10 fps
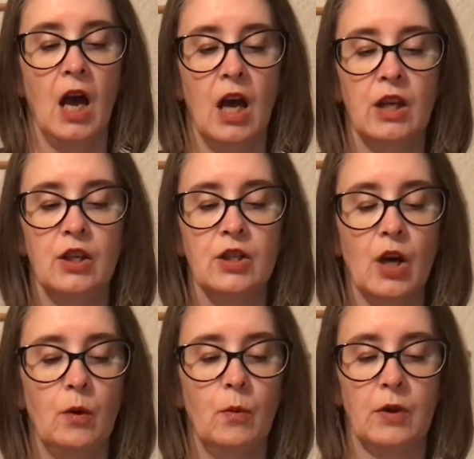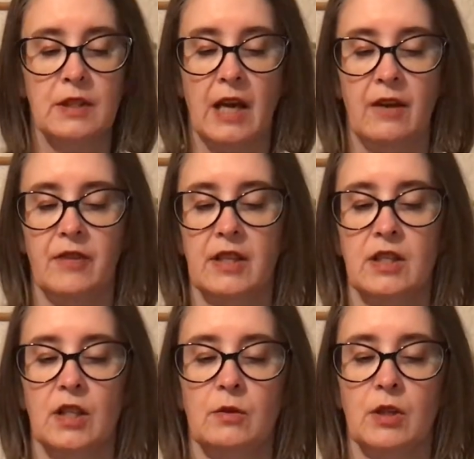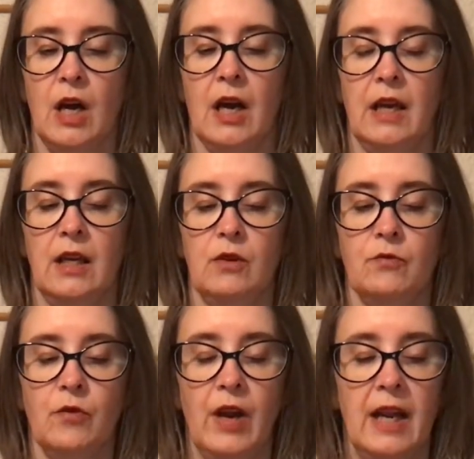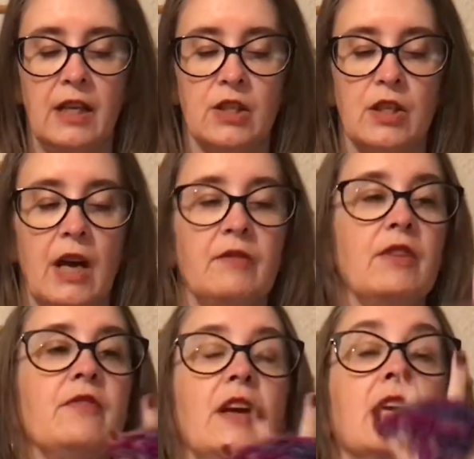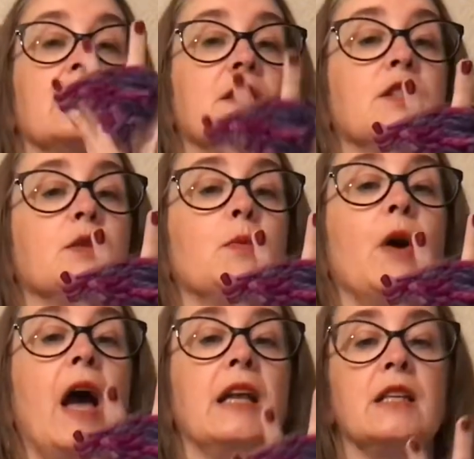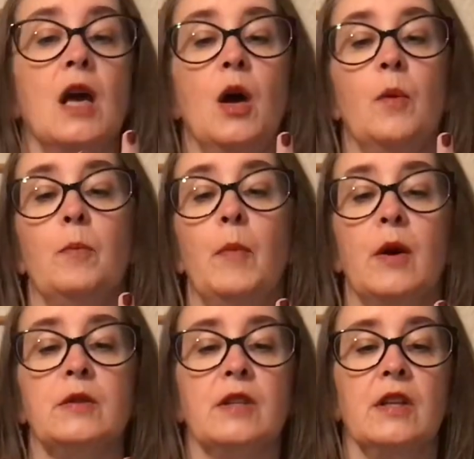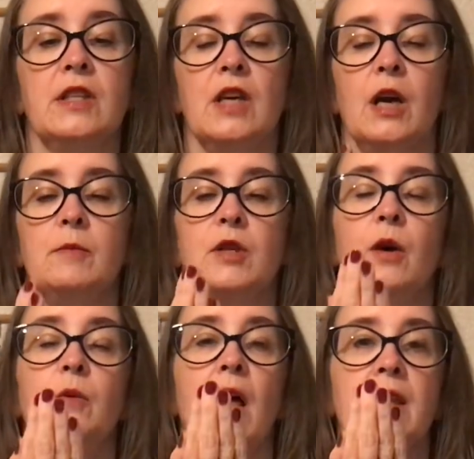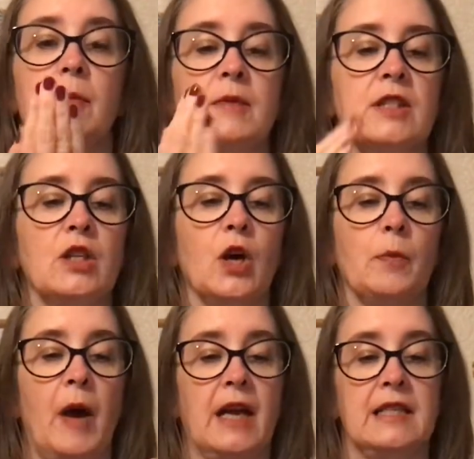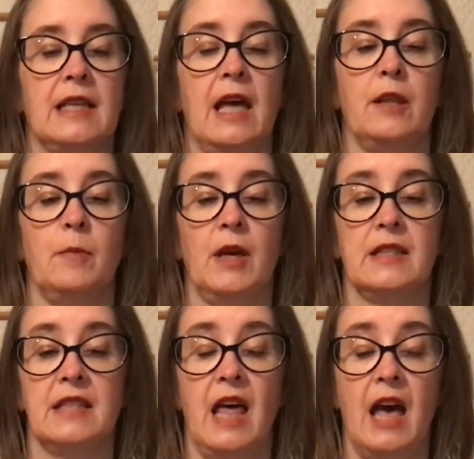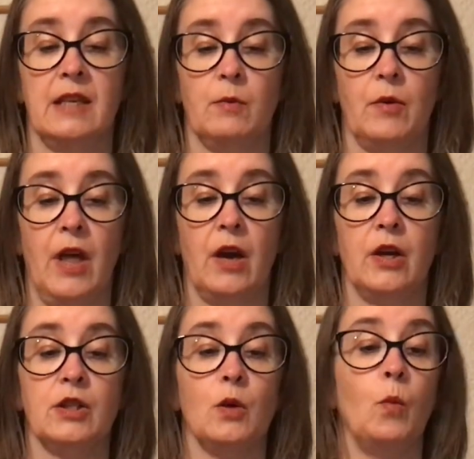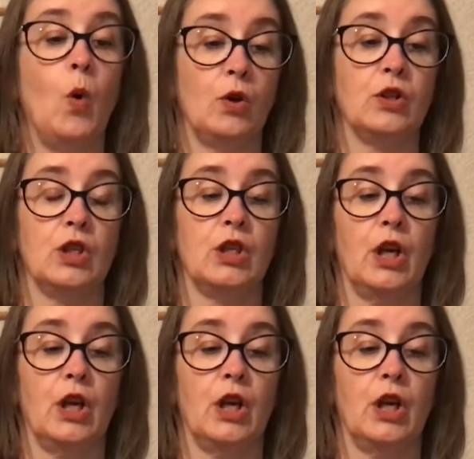You don't want to have this too tight. You really should have your fingers spread most of the time. Don't let them suck back together because that is what they're going to want to do.